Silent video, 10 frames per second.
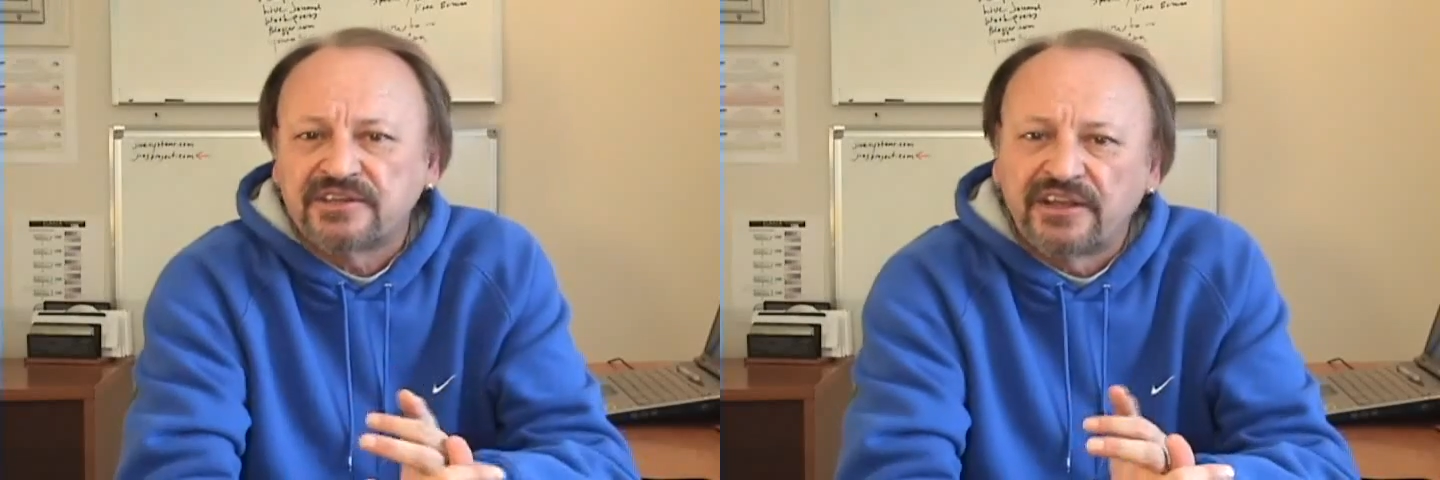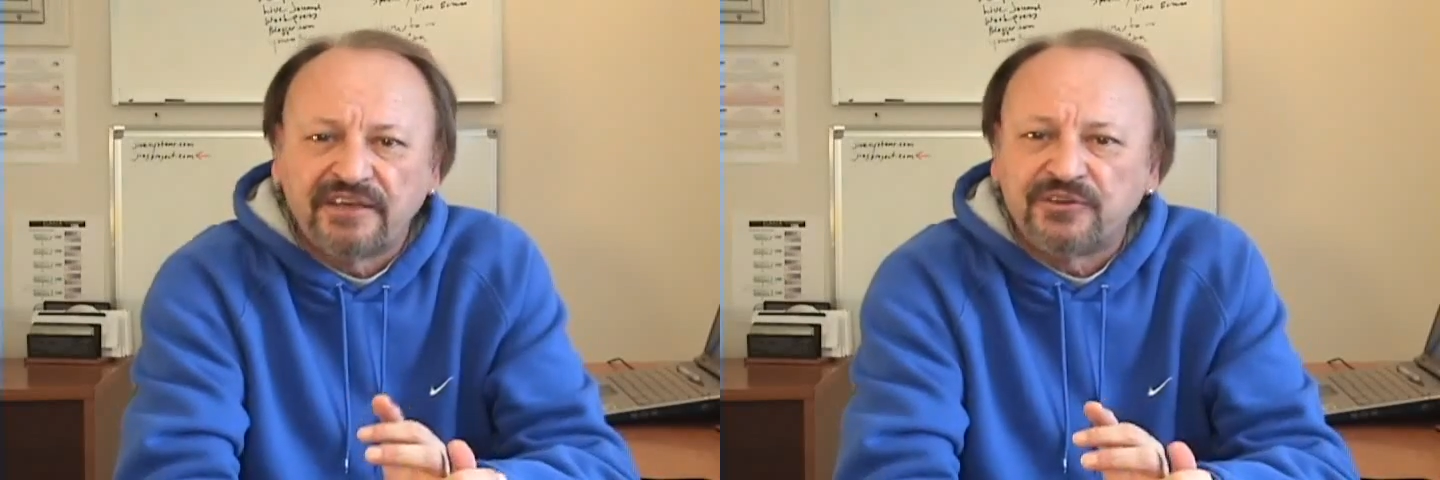
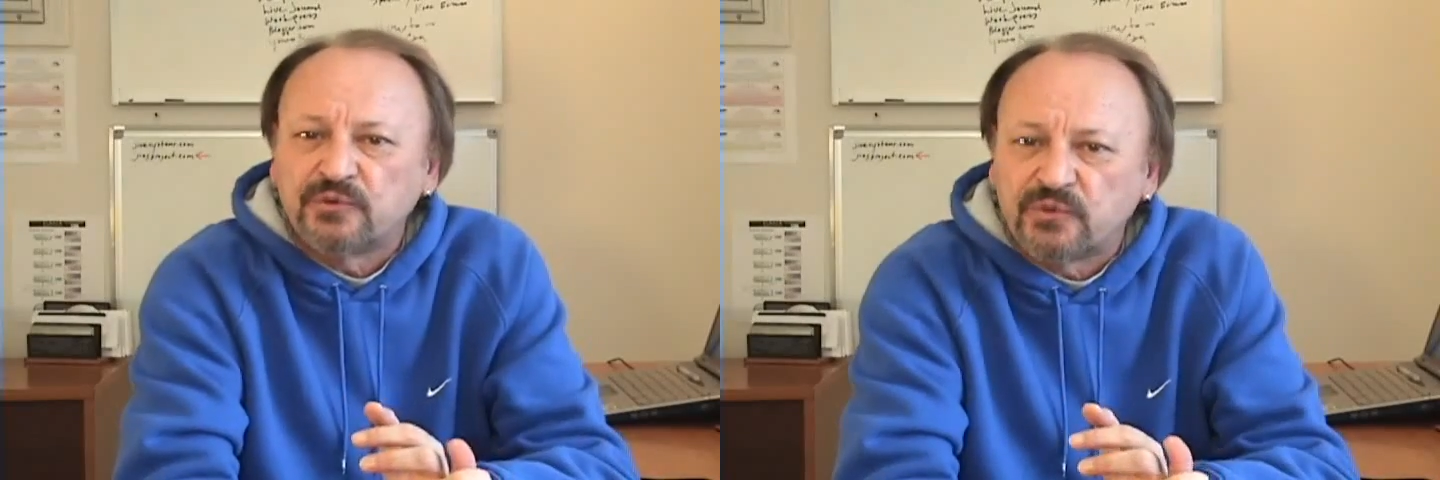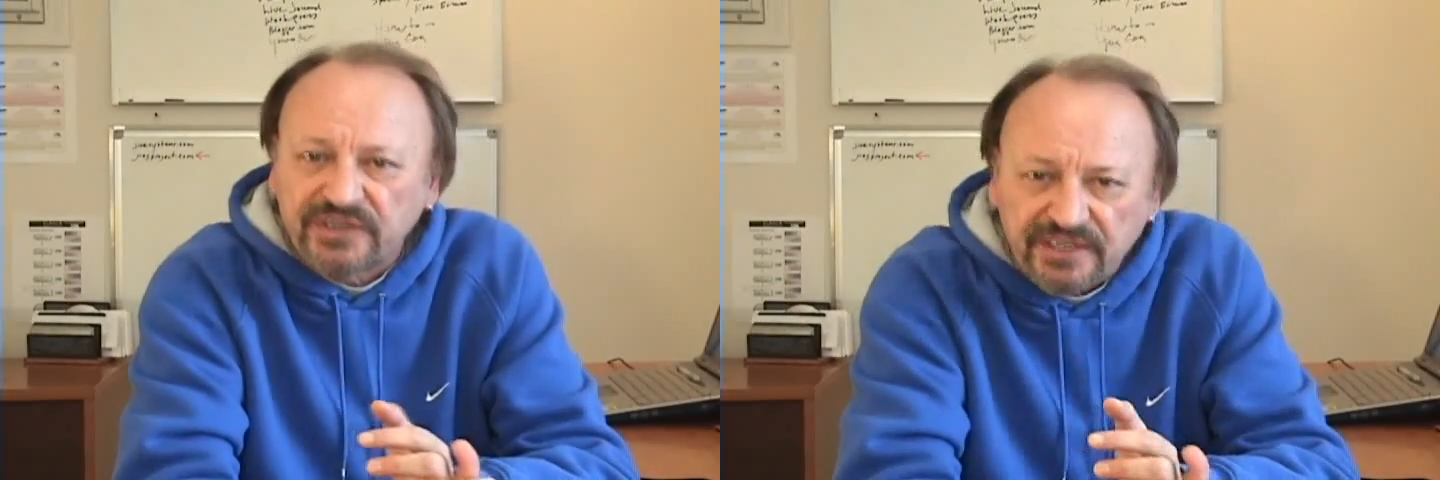They'll have you
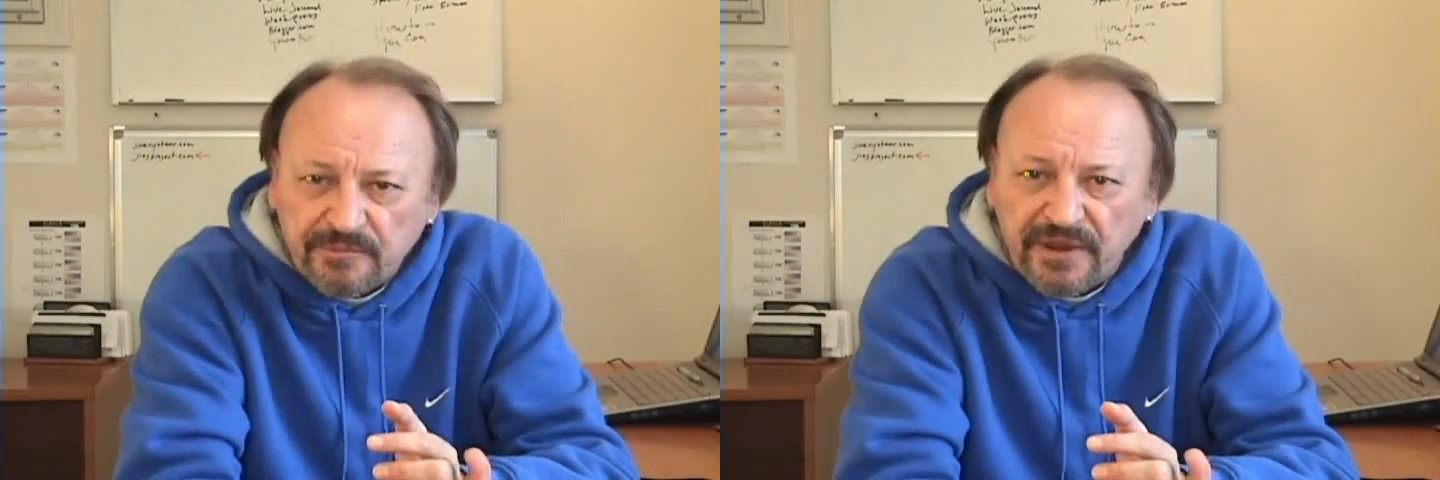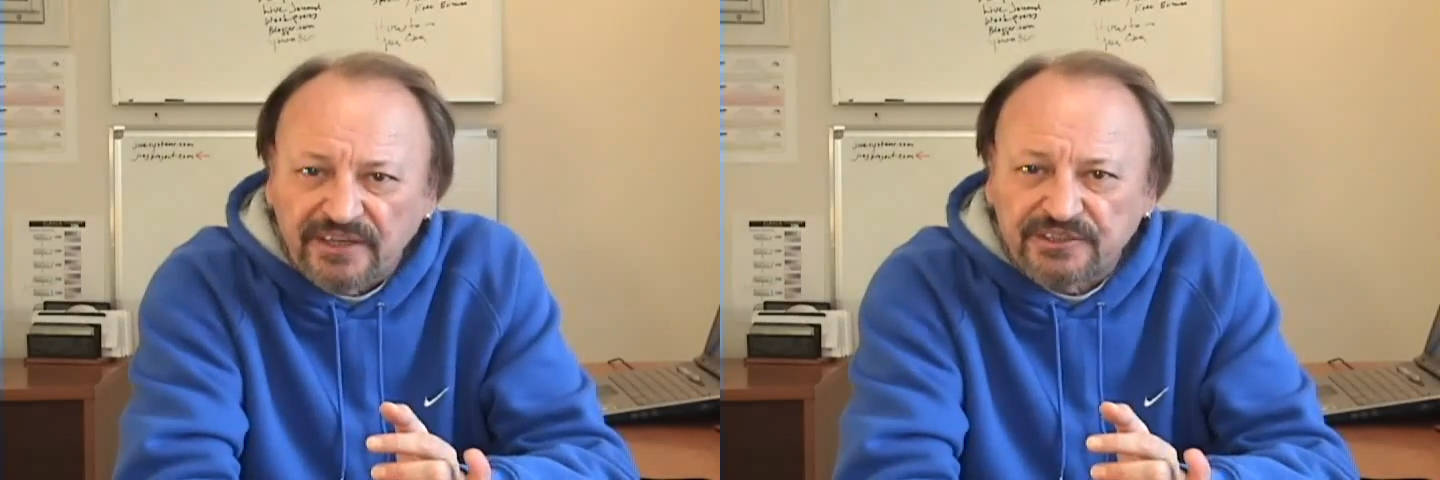read
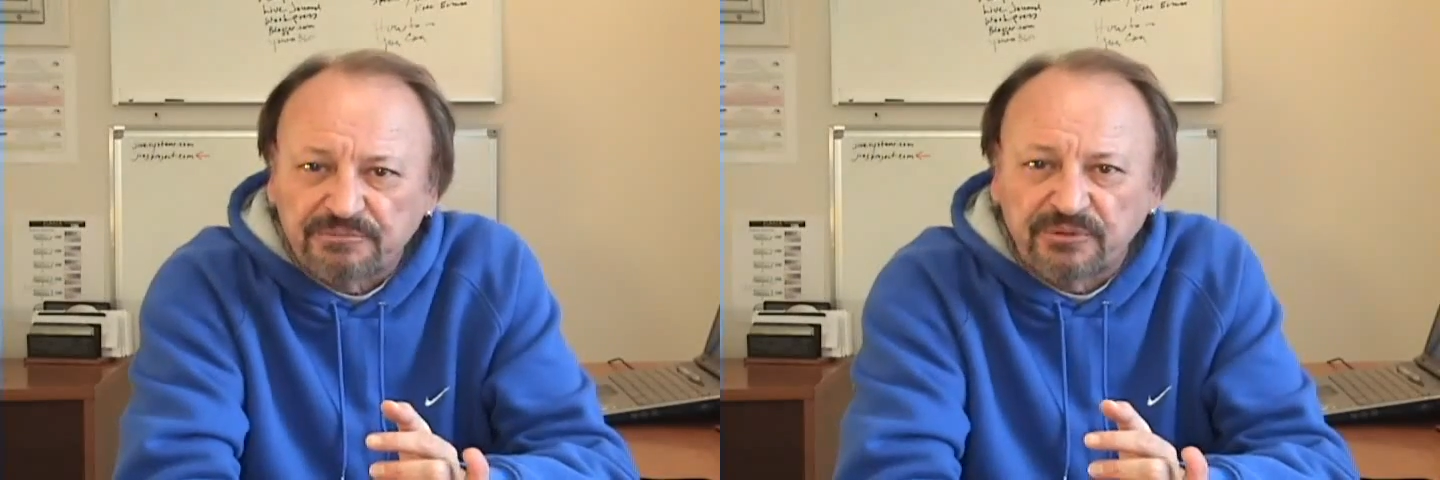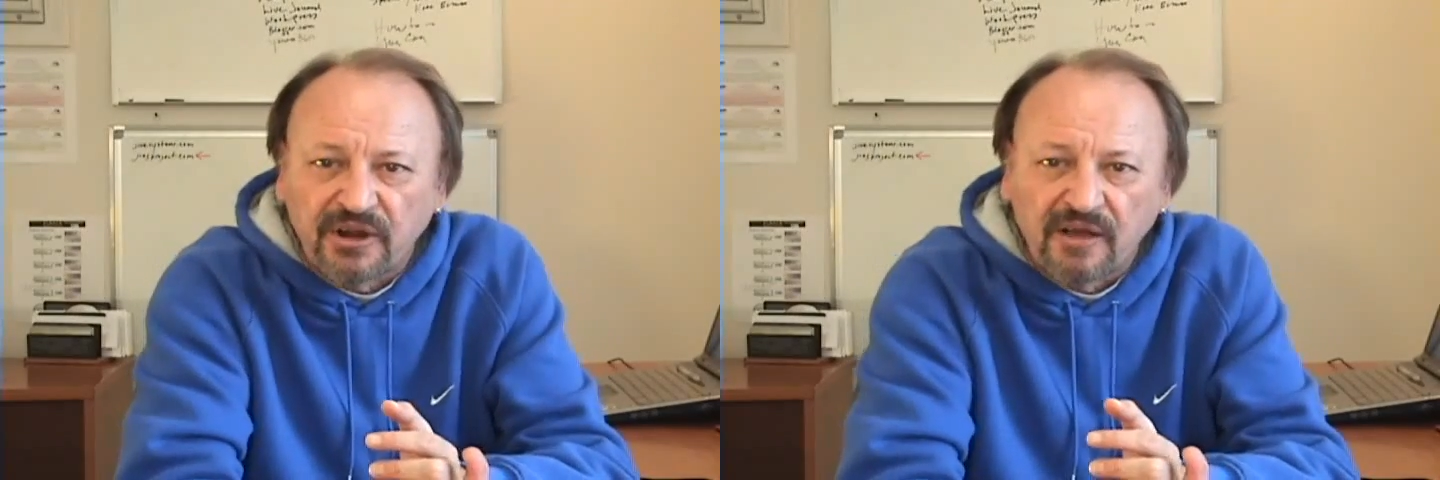about your
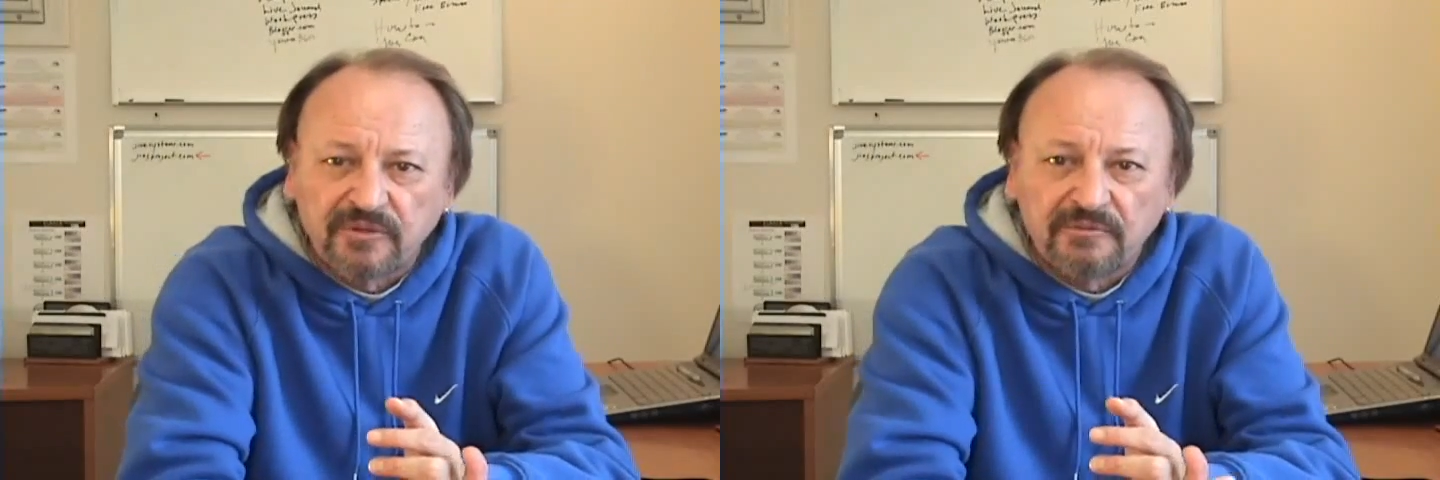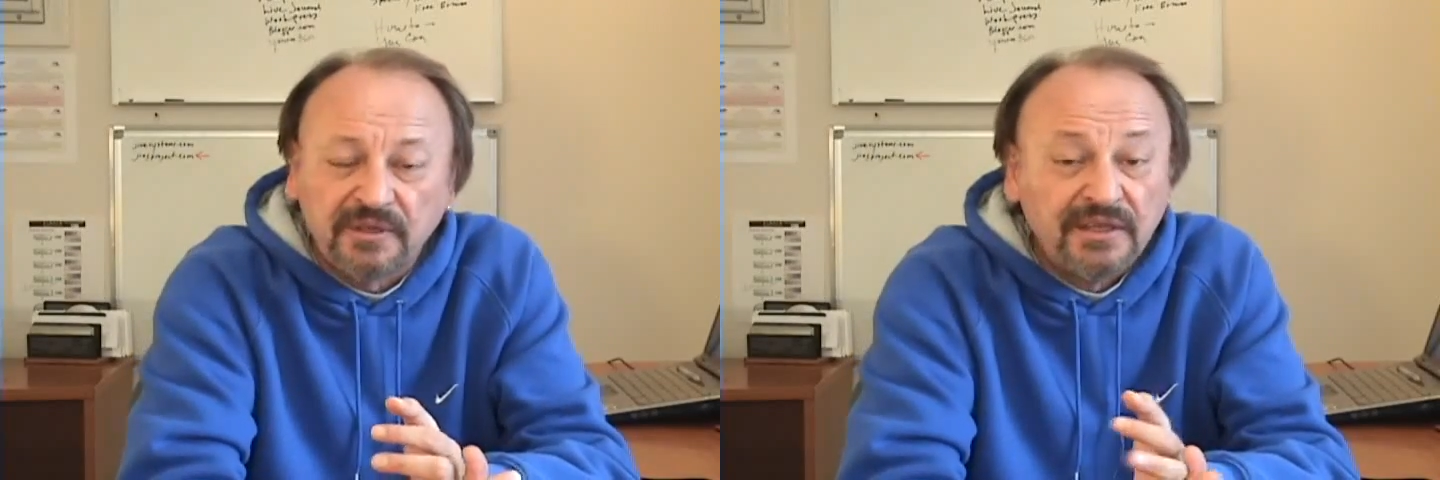
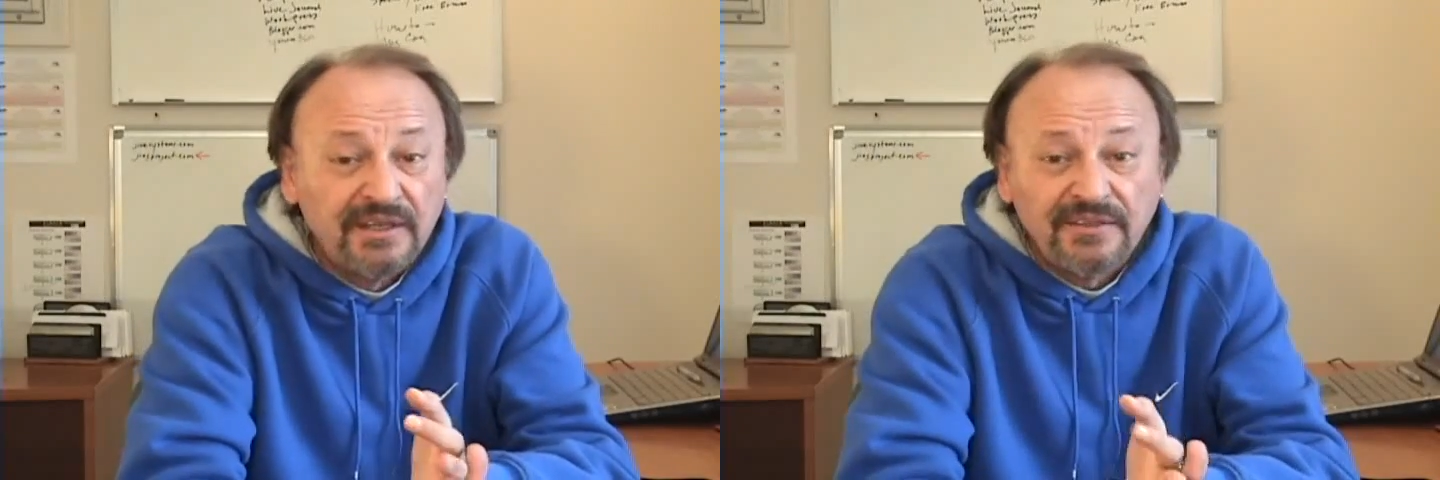problem.